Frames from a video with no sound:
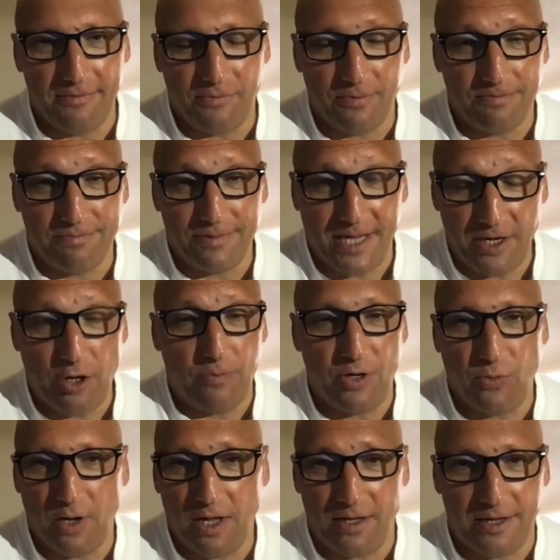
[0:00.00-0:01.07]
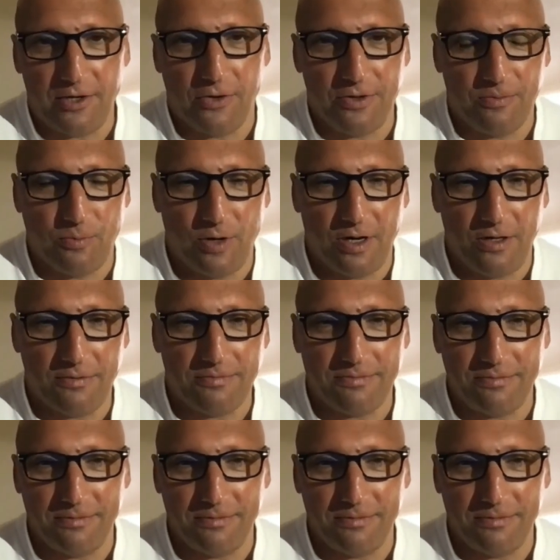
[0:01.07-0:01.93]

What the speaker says: And they know me well. I know them well.